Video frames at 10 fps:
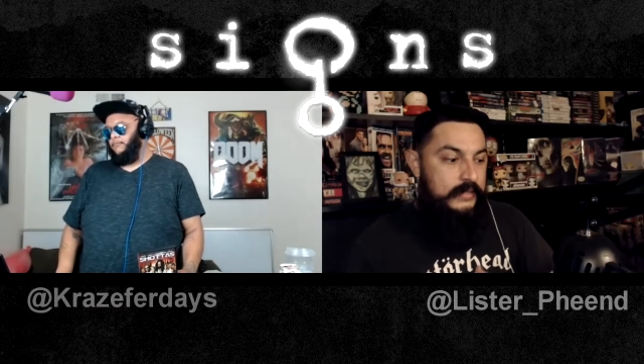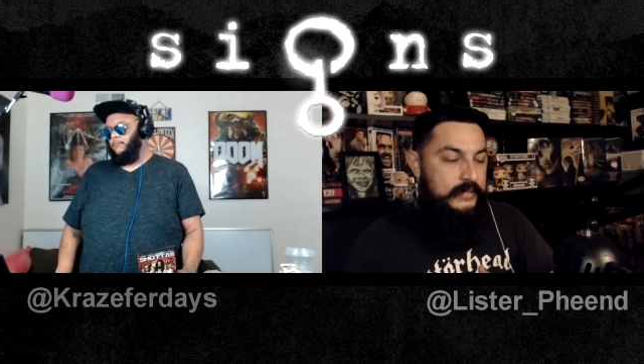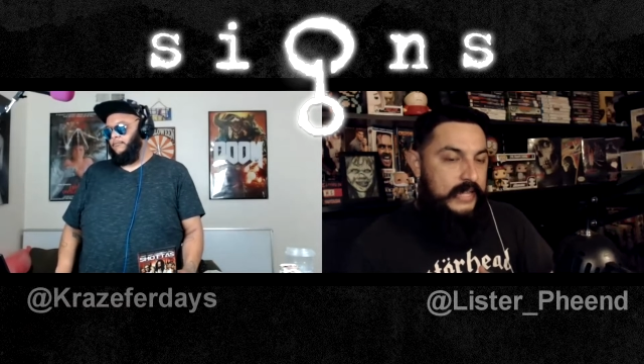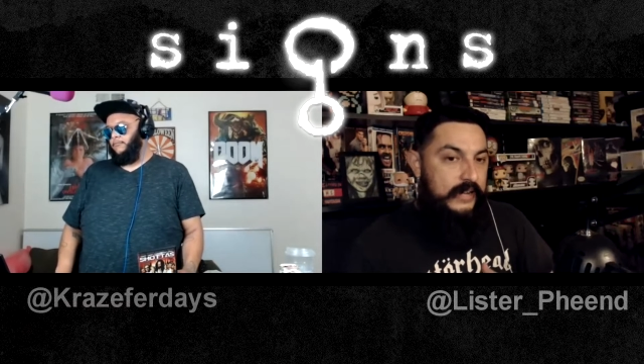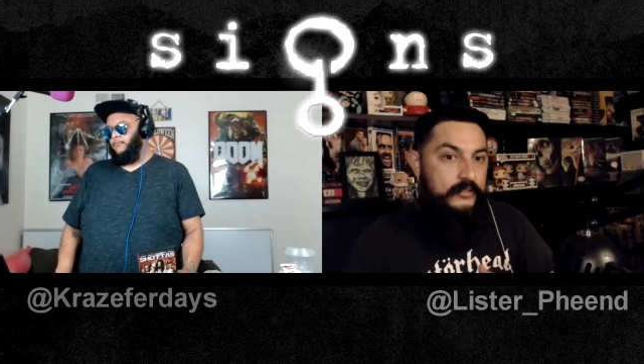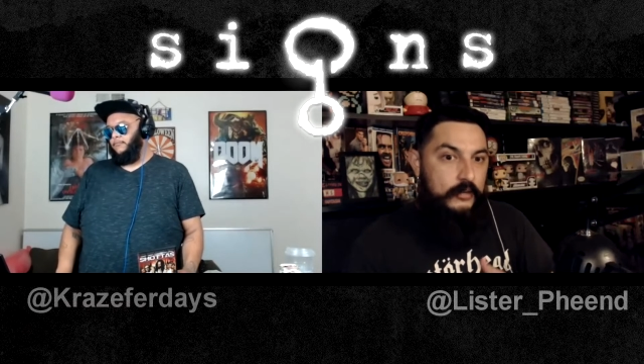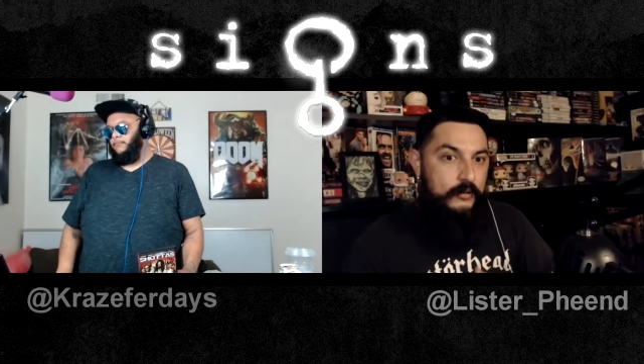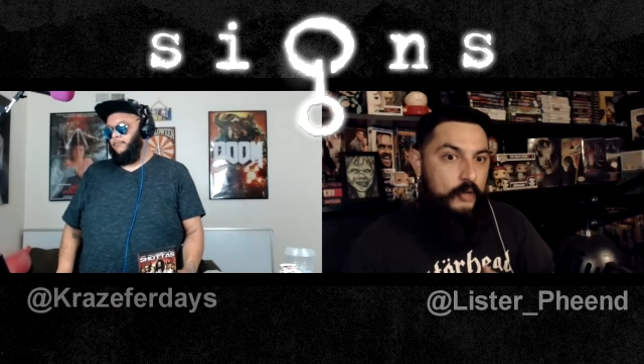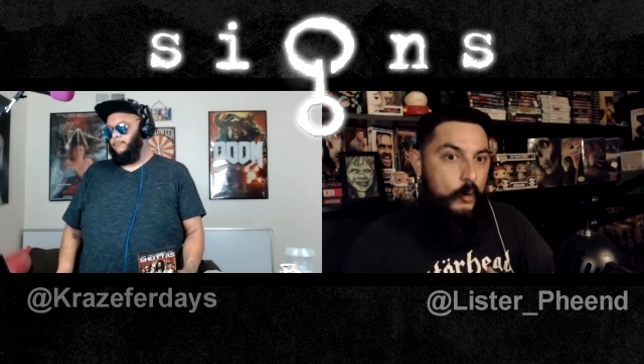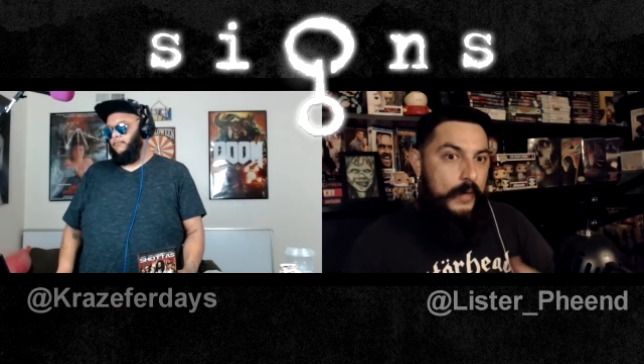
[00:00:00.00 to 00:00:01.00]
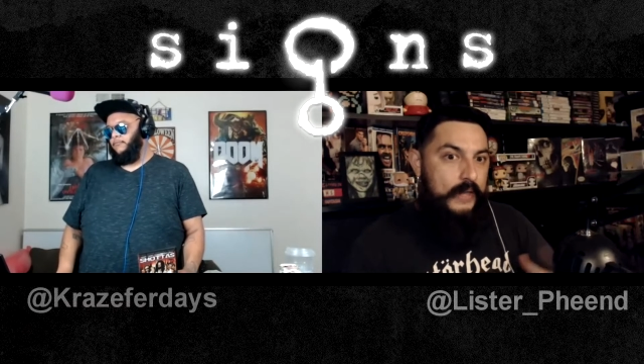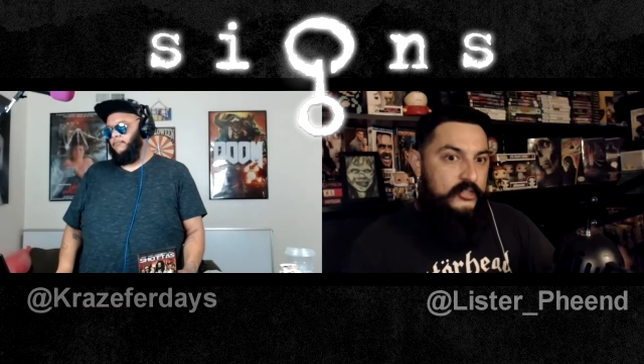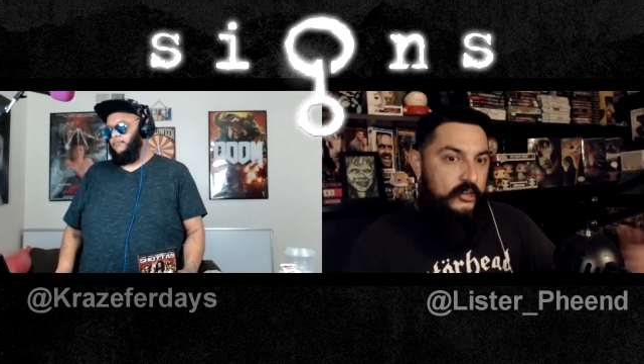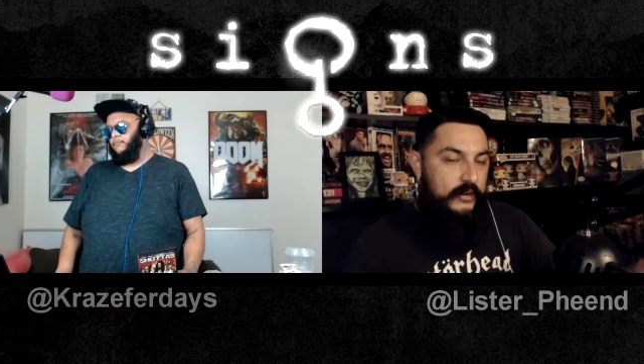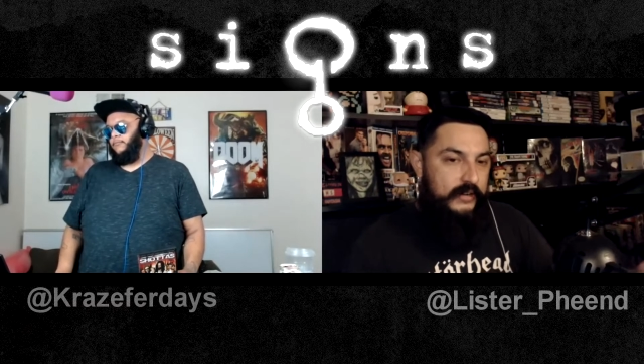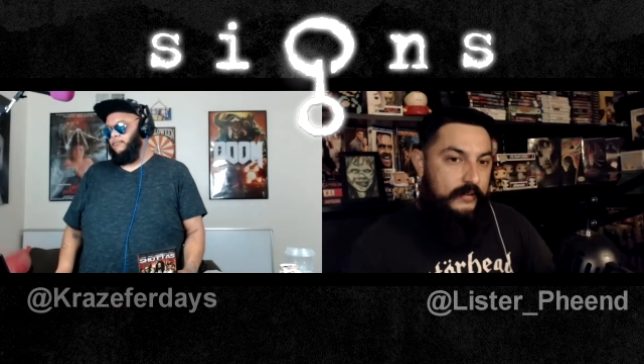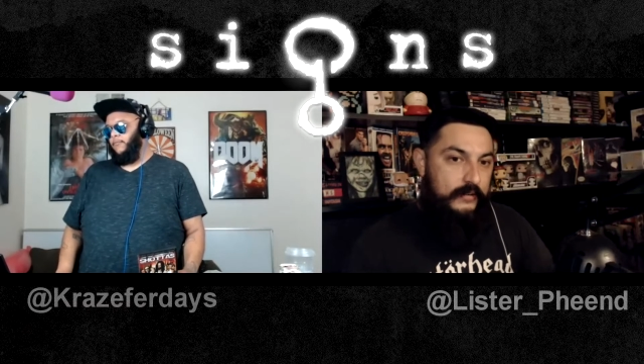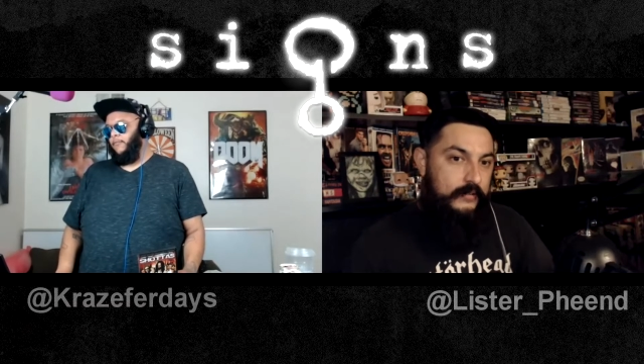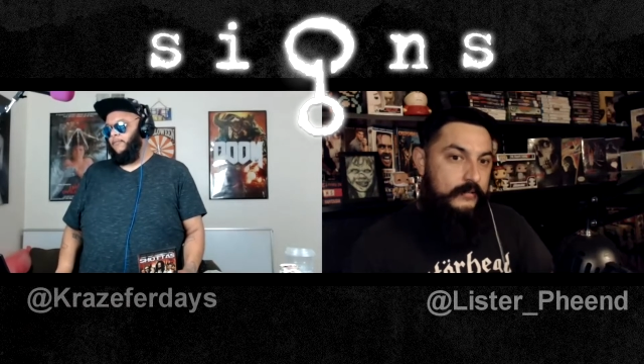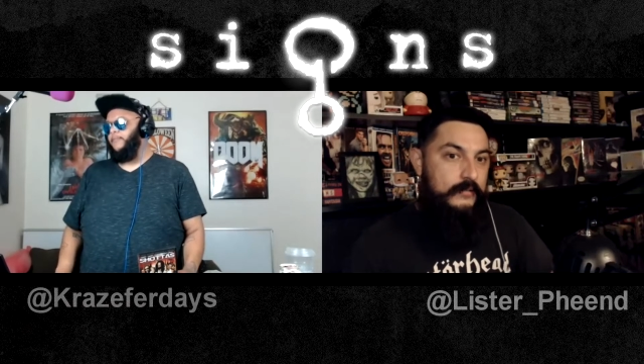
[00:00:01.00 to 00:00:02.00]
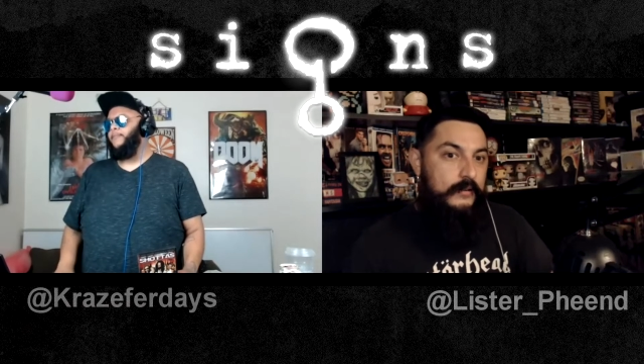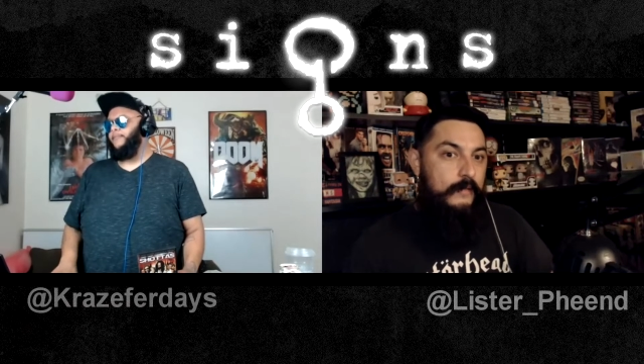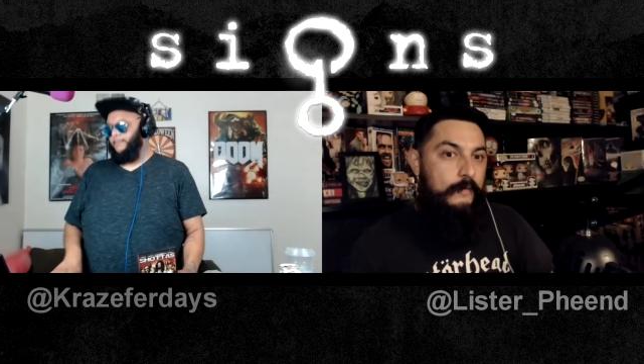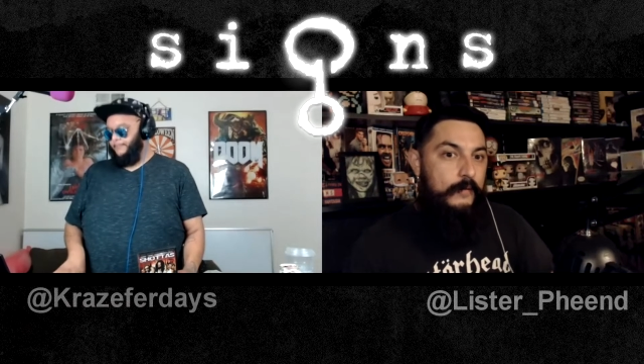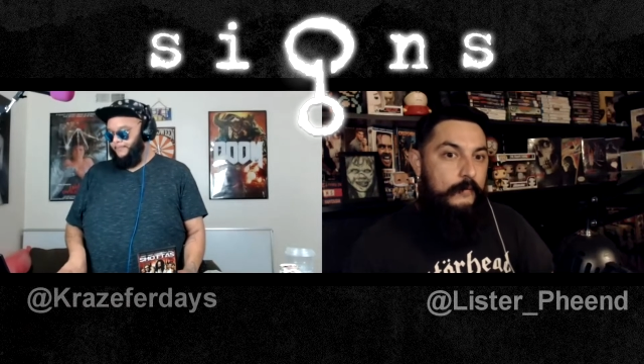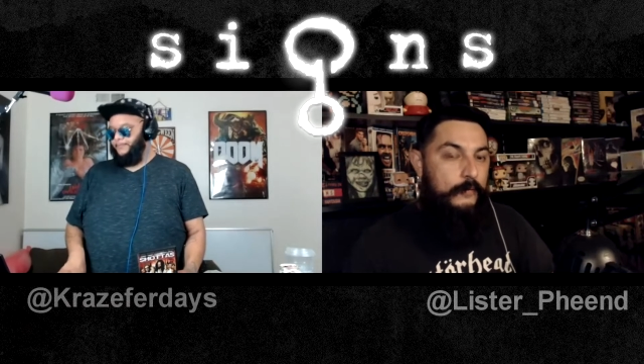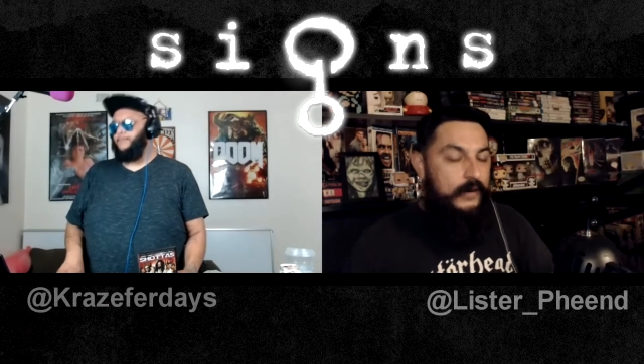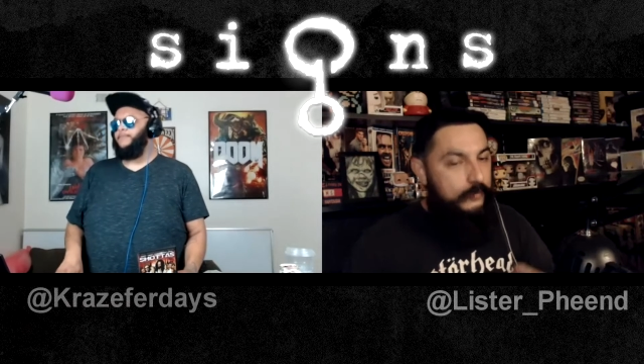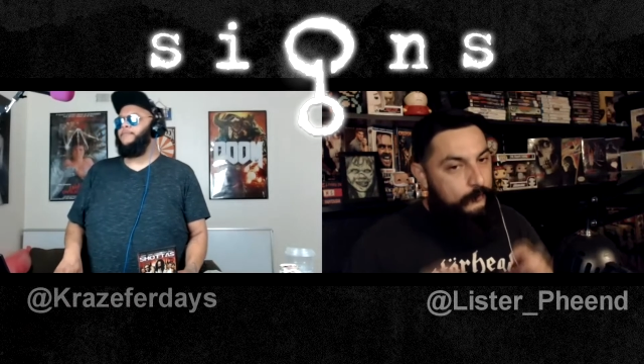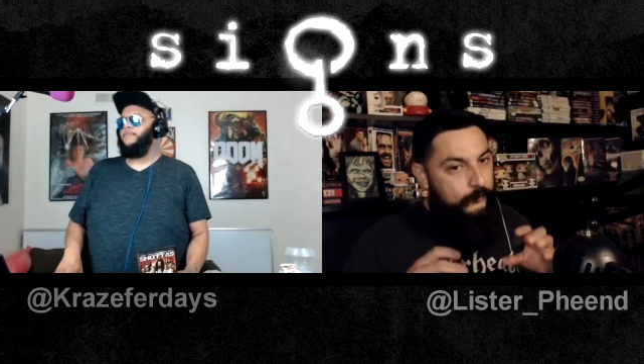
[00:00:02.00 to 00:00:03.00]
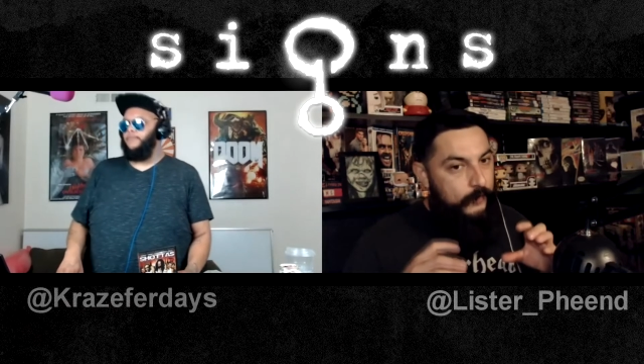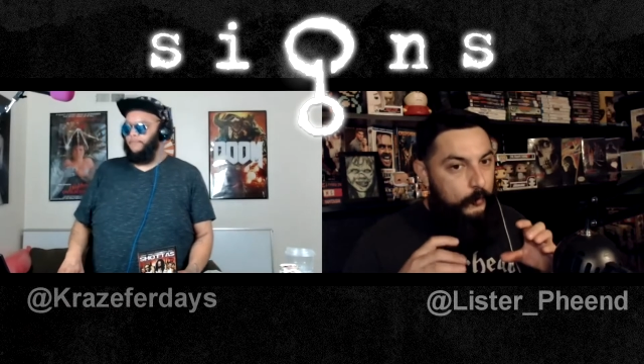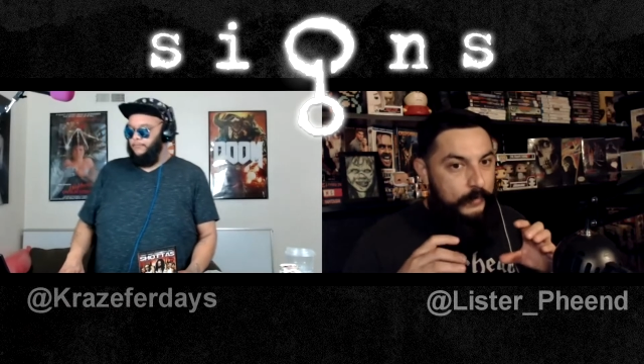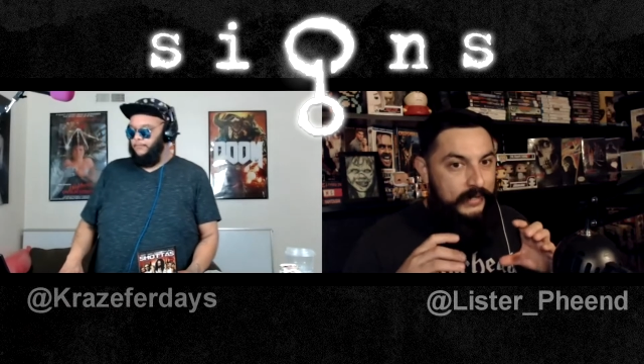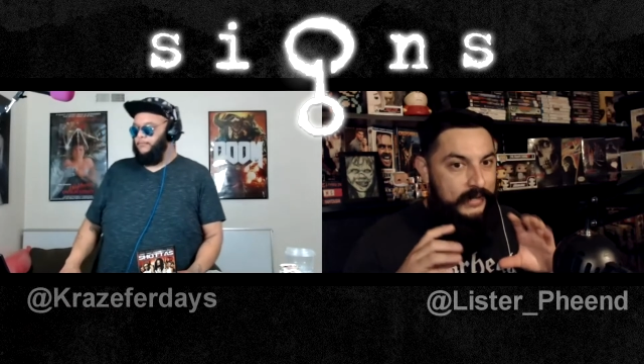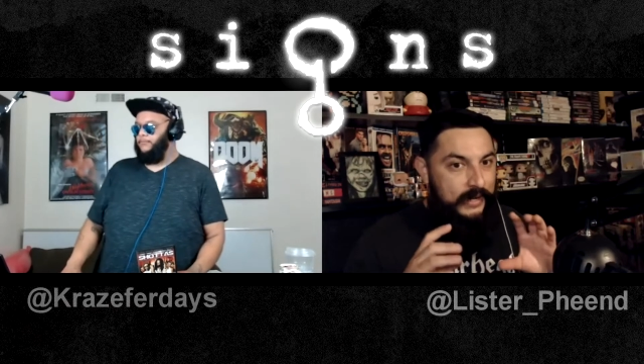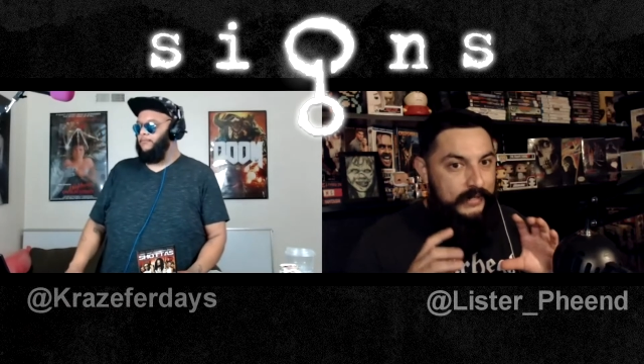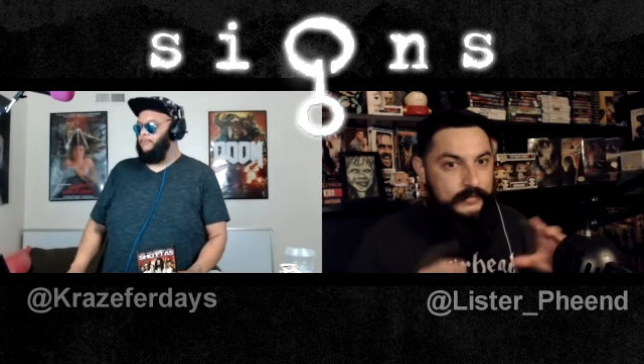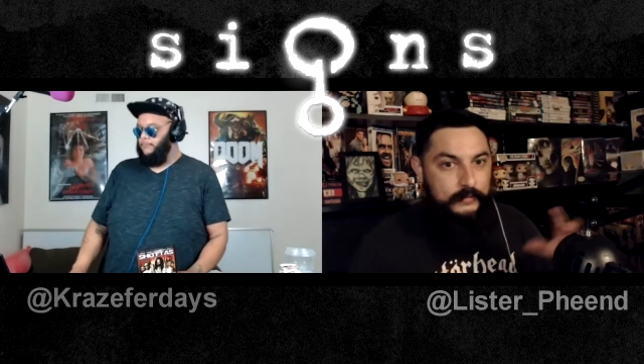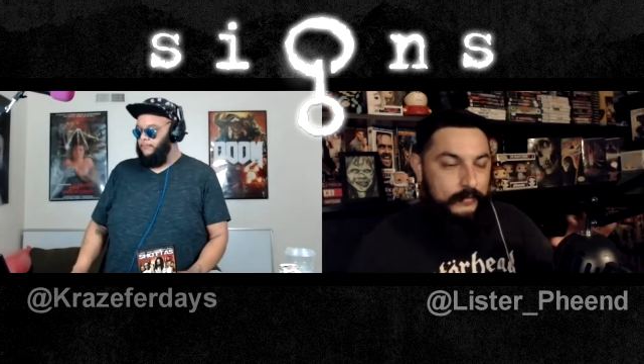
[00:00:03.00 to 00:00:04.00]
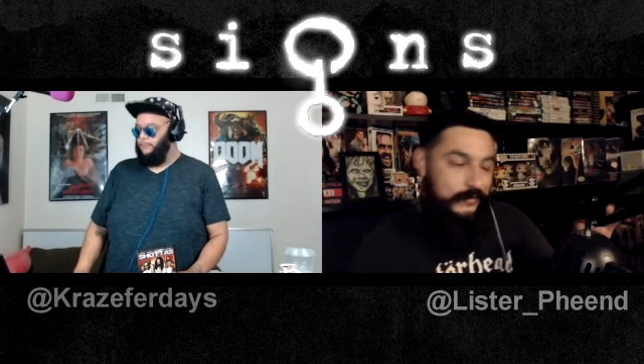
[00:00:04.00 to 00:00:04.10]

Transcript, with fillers: take us on a dope ass journey. Fucking film it nice.